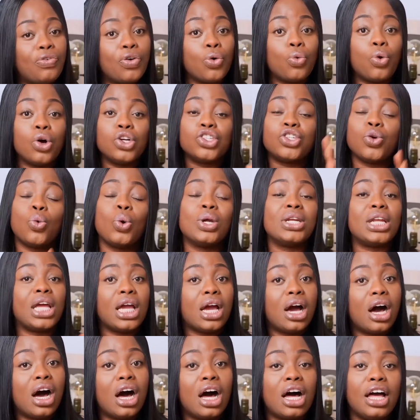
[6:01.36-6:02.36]
if you're wondering what
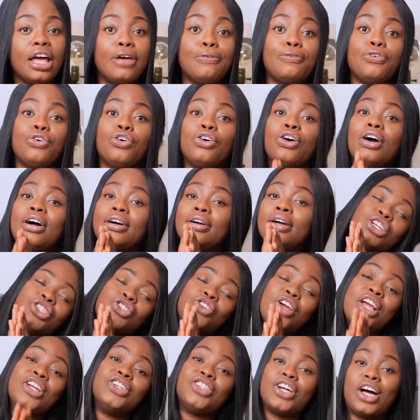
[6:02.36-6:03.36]
they are, if you're a
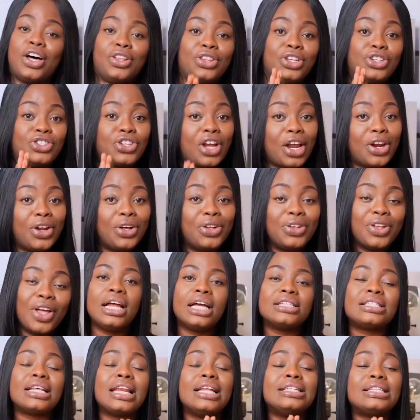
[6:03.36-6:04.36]
stranger on this channel,
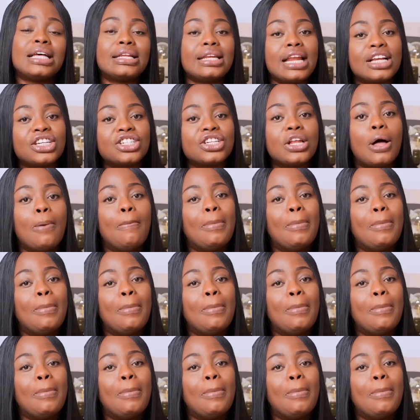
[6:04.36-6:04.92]
is an international